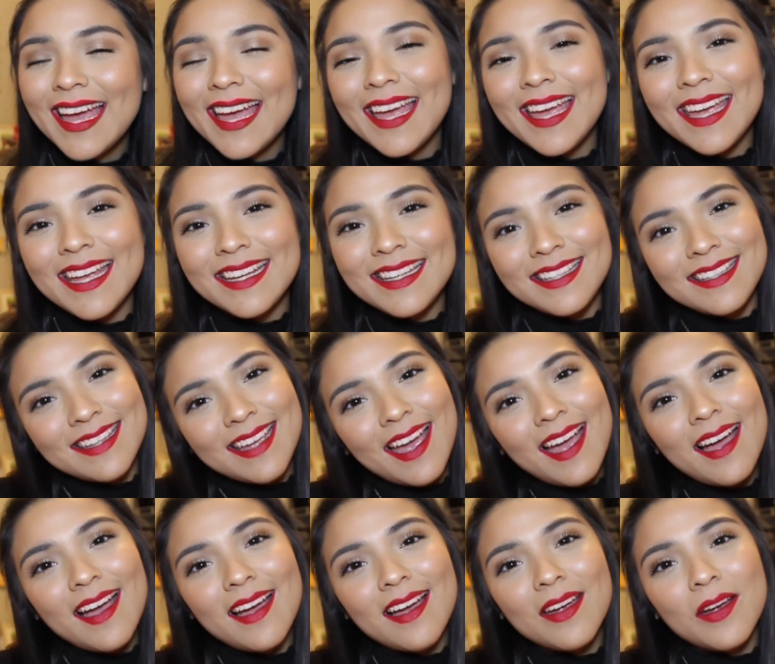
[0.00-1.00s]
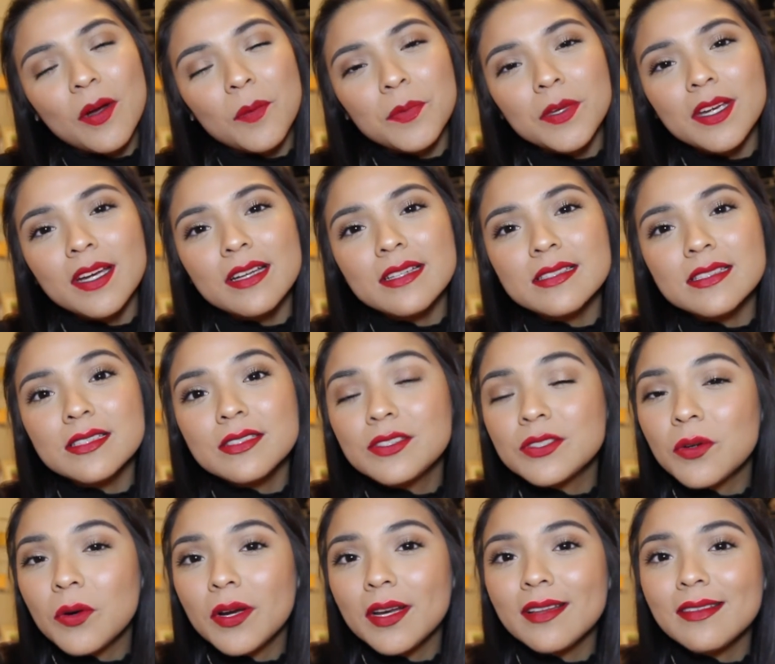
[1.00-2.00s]
And yeah, I hope you guys
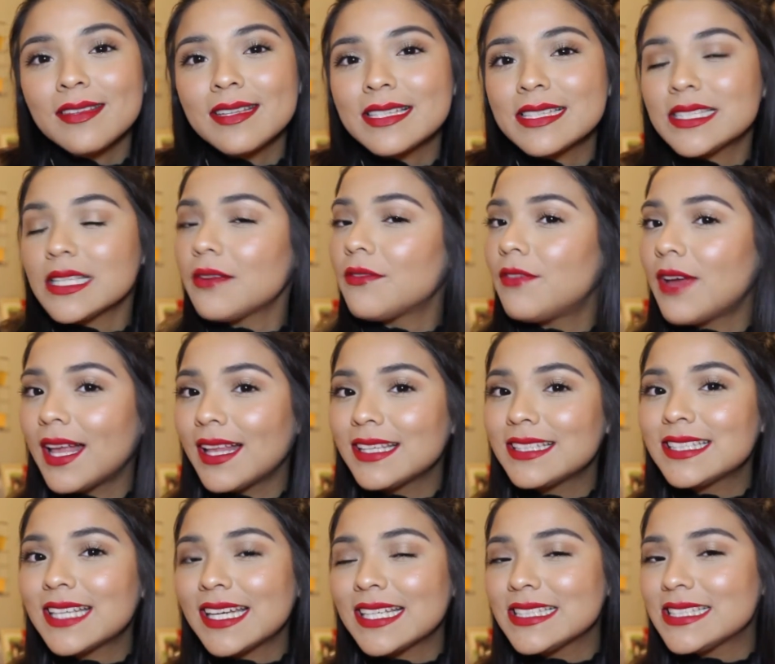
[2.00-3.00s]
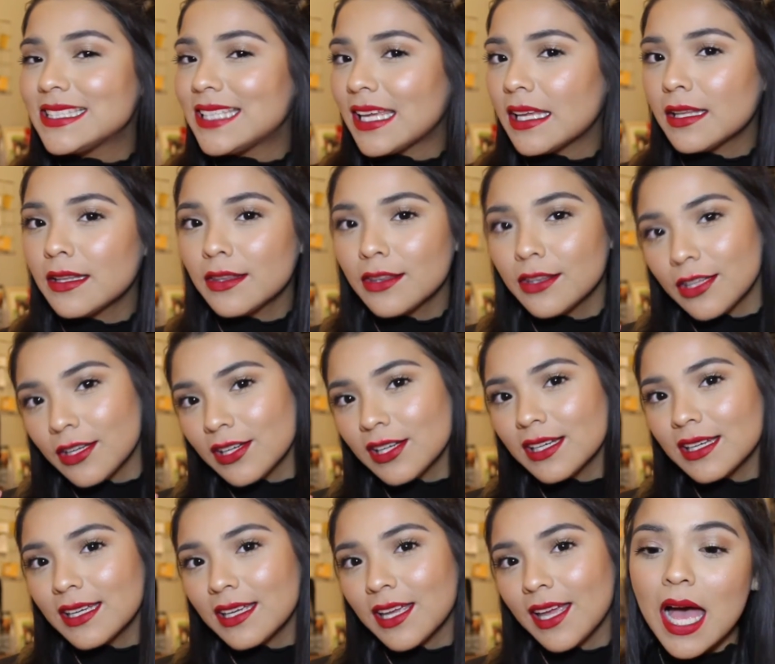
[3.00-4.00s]
enjoyed this Valentine's Day look.